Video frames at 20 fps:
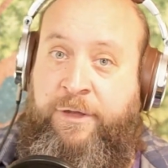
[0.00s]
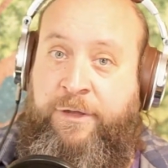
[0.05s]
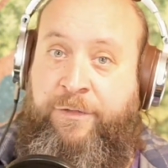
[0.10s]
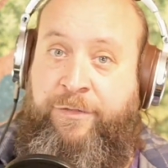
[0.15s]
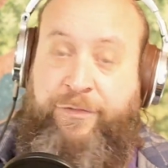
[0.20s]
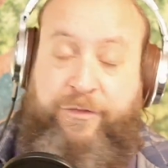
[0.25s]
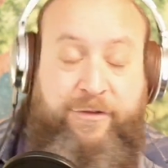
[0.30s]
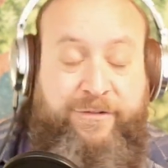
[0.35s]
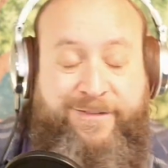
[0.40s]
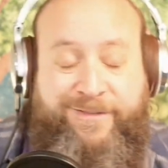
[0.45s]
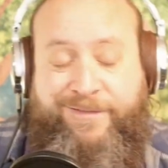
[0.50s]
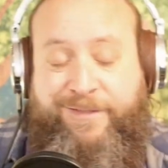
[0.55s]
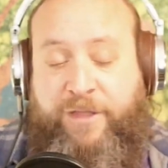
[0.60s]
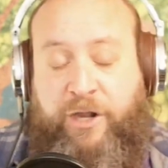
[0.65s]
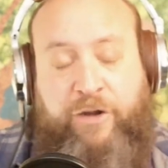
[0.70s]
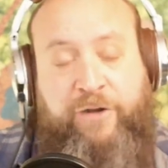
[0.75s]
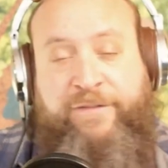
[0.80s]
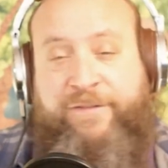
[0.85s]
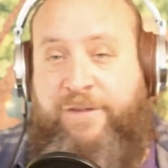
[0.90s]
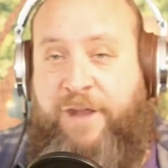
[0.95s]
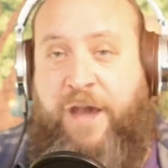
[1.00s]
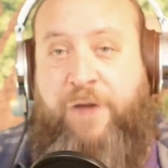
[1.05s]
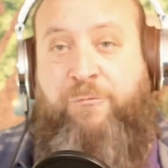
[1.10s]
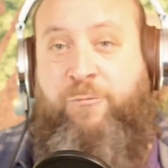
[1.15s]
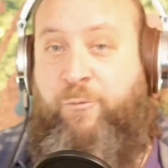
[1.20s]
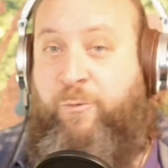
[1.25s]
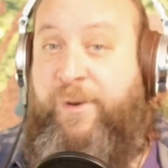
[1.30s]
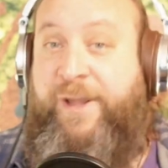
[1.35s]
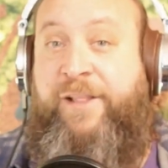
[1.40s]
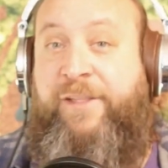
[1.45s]
There's not
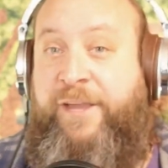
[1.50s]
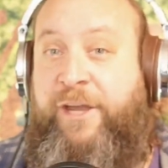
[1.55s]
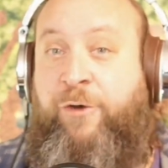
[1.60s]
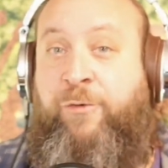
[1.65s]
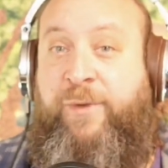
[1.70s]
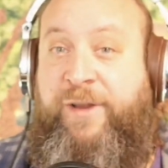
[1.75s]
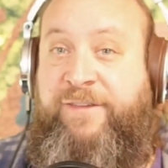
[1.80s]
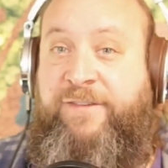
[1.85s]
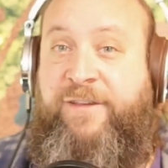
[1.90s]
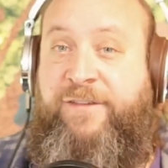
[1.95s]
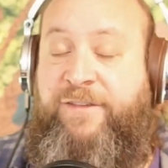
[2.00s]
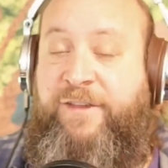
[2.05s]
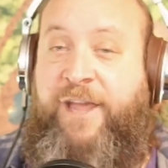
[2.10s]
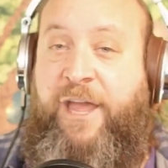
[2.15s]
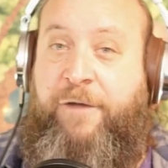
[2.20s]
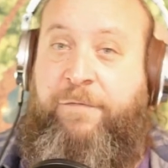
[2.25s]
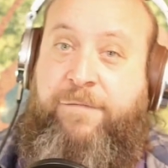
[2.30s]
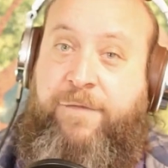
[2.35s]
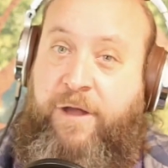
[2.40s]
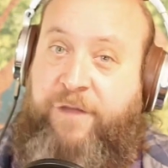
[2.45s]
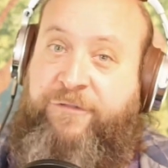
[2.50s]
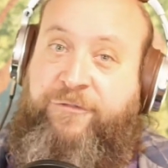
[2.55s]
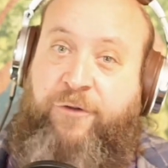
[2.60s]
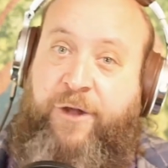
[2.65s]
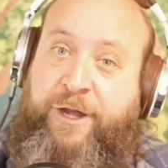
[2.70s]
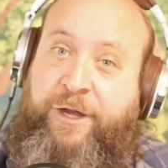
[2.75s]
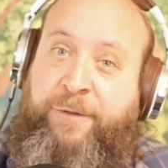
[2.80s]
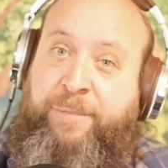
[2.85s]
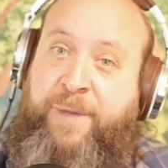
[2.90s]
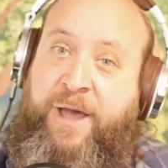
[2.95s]
really a reason to get
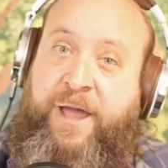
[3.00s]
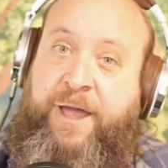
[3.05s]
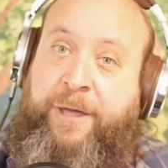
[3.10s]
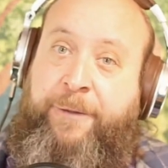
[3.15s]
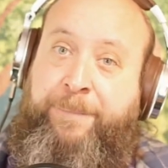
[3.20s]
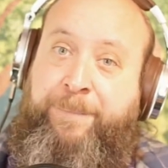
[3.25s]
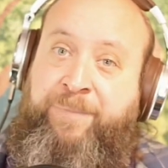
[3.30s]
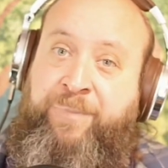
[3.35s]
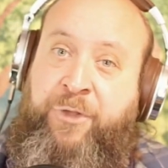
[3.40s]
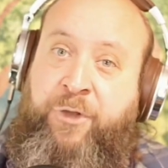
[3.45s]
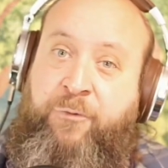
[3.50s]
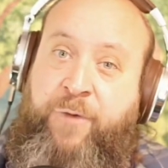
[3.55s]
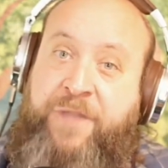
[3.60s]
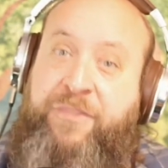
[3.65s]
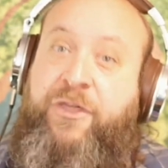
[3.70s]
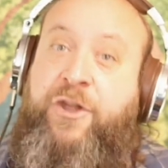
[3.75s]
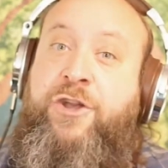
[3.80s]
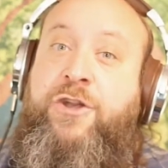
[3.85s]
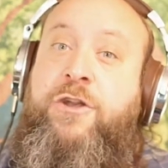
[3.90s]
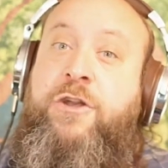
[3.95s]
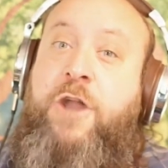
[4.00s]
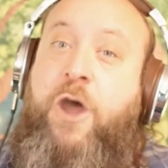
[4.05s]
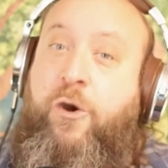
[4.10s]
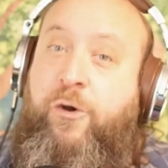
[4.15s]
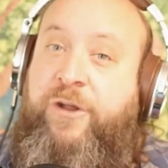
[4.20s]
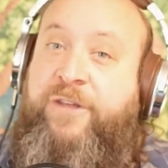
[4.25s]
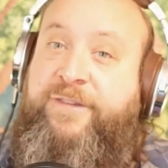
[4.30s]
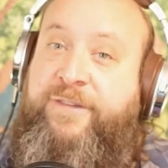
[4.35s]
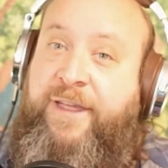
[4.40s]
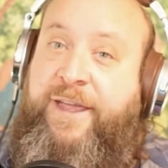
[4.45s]
frustrated by it, right? The
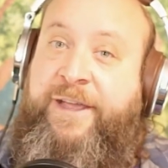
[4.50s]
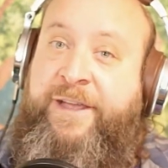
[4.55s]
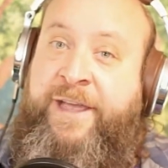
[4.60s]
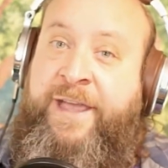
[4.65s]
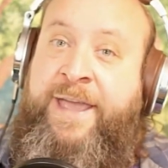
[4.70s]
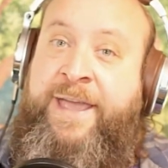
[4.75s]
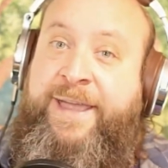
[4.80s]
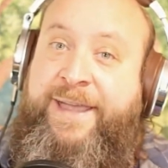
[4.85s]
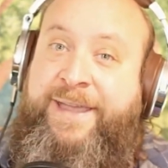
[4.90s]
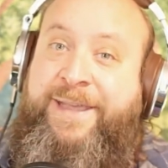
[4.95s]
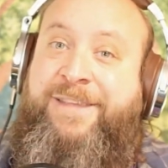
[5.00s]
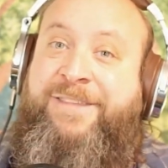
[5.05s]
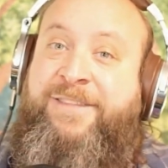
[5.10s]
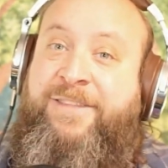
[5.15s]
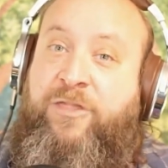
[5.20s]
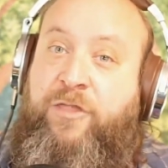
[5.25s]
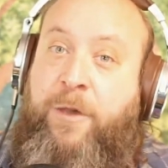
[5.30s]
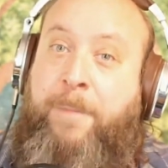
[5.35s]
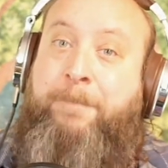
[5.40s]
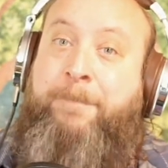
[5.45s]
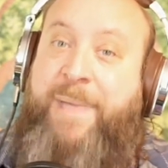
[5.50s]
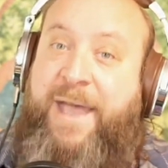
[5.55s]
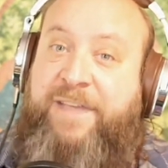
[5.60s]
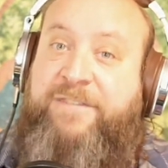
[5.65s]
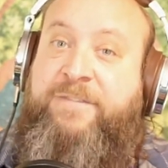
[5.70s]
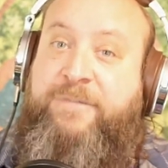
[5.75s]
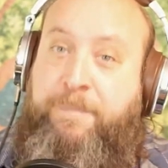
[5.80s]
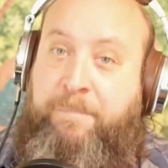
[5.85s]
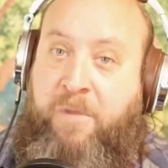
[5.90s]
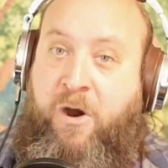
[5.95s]
noticing is the
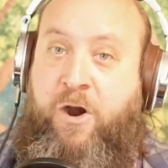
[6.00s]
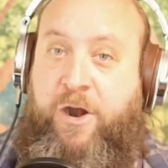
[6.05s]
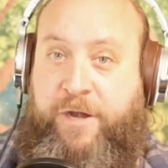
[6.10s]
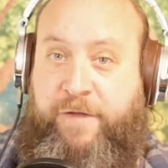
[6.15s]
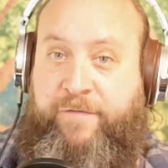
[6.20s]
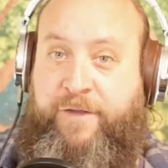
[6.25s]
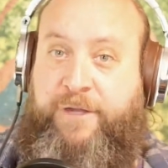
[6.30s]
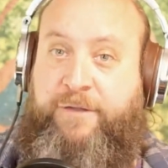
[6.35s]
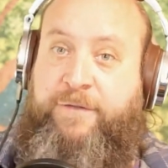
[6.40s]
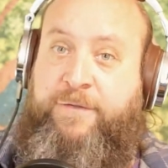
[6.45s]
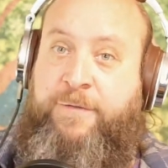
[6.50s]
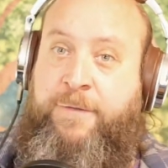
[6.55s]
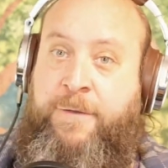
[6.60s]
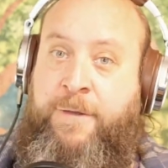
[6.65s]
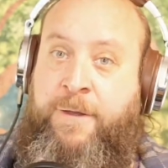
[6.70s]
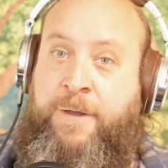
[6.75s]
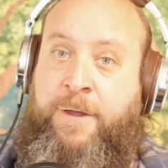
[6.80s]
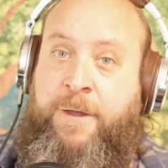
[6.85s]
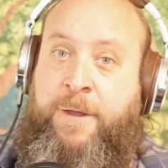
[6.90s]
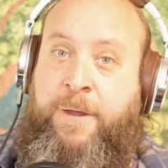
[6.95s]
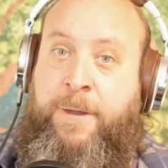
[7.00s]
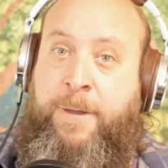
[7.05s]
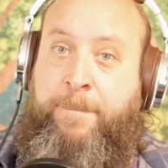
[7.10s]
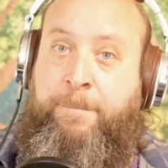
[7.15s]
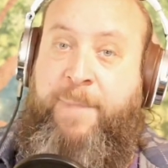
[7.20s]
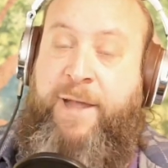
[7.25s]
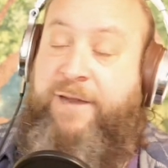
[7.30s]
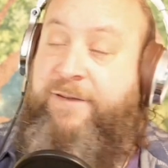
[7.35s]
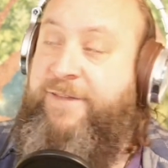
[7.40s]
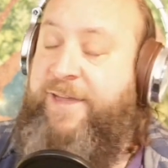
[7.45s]
best part of it.
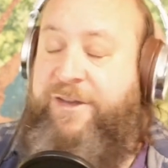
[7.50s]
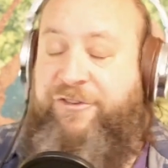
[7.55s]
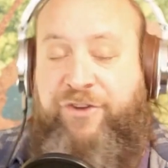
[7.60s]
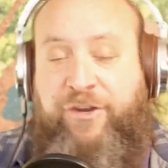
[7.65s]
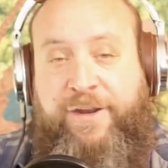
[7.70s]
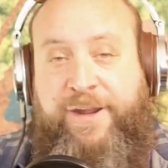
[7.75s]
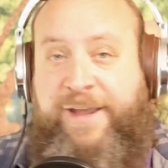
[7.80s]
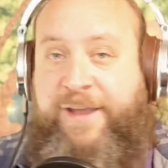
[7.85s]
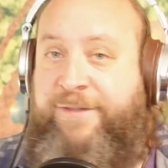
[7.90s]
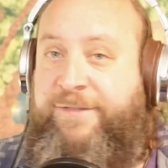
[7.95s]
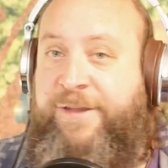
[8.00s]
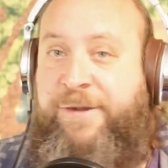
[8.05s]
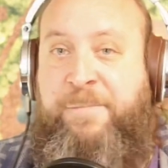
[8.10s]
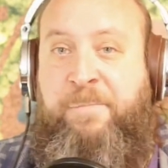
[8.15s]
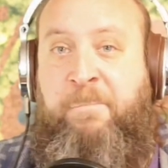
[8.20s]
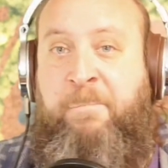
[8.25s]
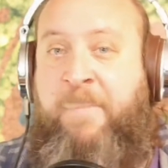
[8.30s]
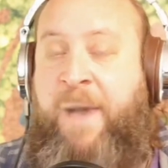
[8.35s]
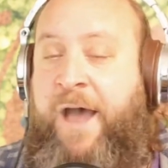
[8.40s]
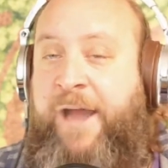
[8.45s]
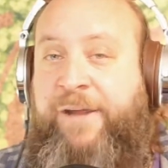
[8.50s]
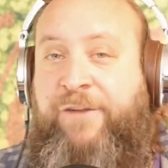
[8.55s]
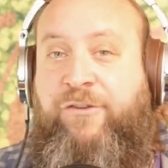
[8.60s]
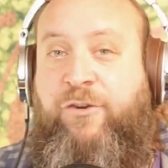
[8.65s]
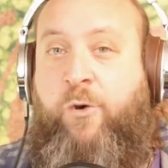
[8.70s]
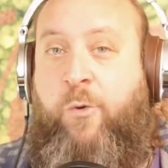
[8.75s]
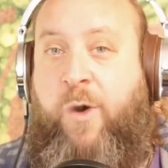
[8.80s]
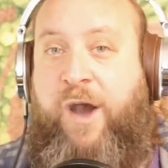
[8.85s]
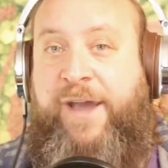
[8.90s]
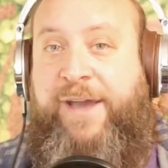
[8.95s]
Meditation isn't mind
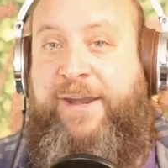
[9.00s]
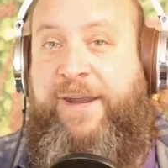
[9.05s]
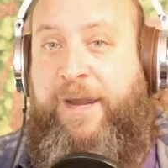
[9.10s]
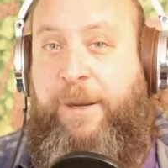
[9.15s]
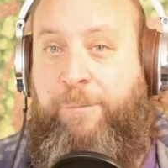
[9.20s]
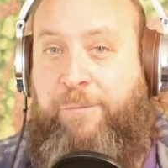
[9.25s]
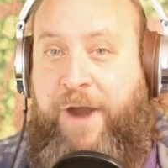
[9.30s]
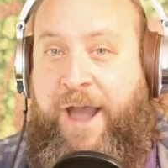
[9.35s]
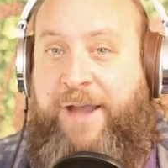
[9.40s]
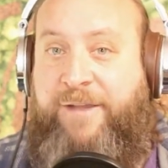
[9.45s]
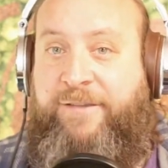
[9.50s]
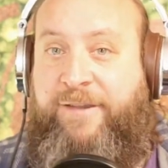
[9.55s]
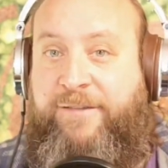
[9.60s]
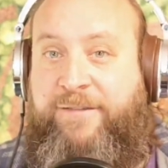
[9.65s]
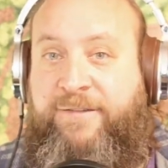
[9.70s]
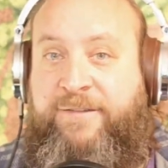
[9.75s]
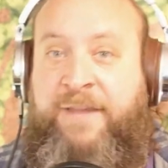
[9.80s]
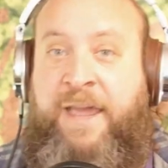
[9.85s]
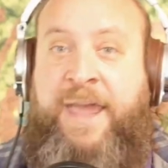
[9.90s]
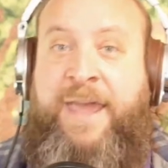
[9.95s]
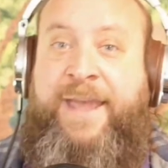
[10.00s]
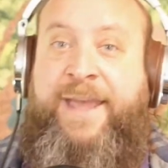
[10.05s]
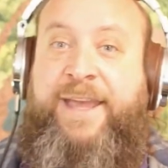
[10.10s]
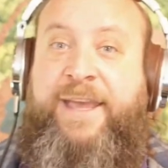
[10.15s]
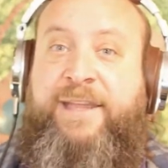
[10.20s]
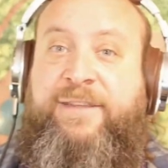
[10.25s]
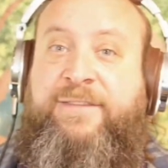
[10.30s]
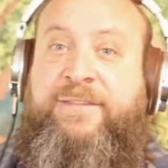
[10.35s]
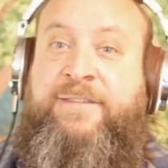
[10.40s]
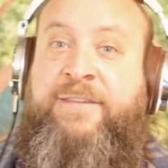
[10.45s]
quieting practice.
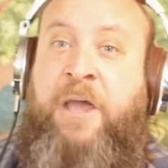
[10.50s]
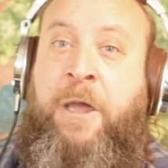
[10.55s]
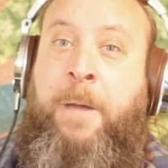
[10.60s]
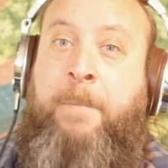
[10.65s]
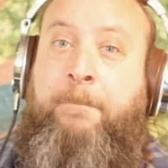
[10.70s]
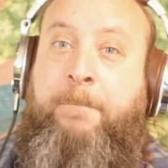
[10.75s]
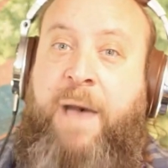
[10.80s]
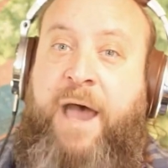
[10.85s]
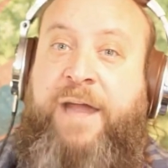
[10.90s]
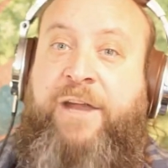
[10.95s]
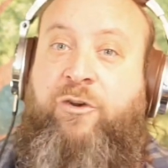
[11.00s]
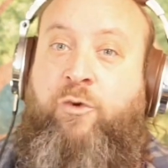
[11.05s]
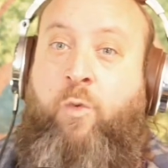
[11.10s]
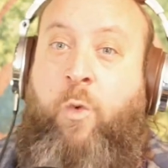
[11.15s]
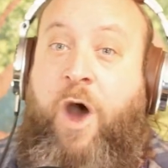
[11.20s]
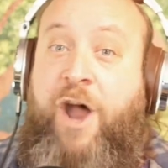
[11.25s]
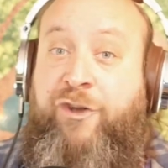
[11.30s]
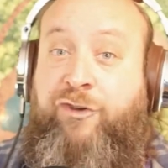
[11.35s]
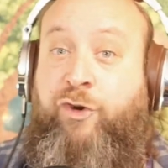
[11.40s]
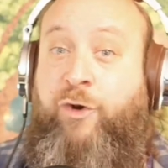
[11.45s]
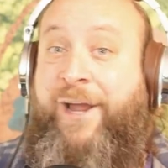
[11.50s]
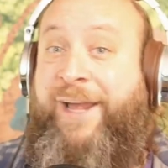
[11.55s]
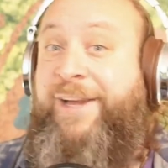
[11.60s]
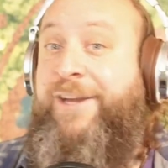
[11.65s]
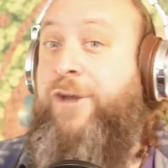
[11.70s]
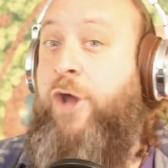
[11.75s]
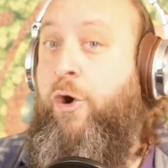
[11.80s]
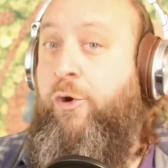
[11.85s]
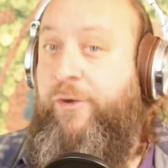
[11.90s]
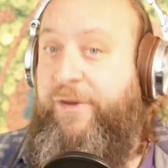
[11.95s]
It's mind wandering
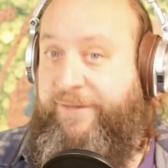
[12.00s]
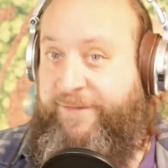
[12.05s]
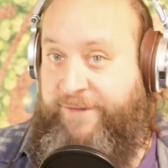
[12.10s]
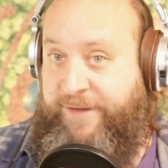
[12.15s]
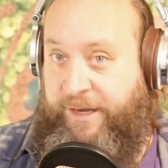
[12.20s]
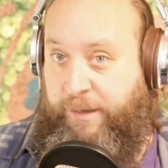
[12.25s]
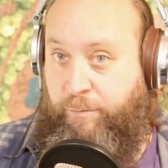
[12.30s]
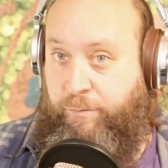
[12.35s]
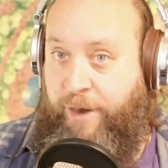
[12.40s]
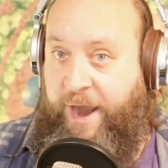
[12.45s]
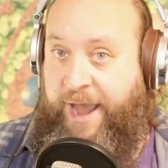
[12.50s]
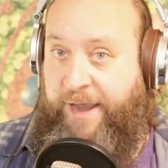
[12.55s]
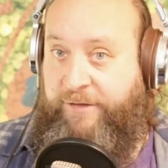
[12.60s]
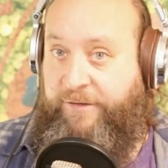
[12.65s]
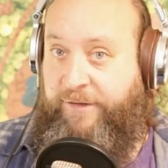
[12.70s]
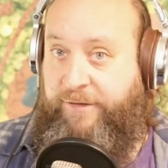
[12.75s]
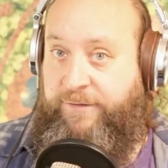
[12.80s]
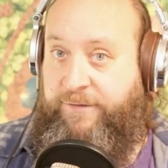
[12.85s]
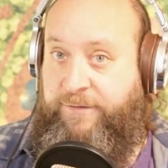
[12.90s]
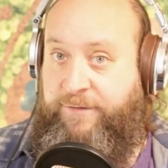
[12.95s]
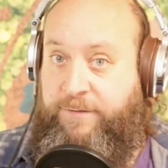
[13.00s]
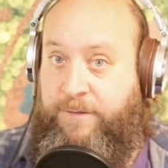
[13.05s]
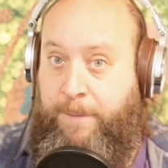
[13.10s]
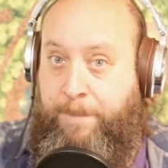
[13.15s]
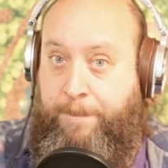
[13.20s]
noticing practice.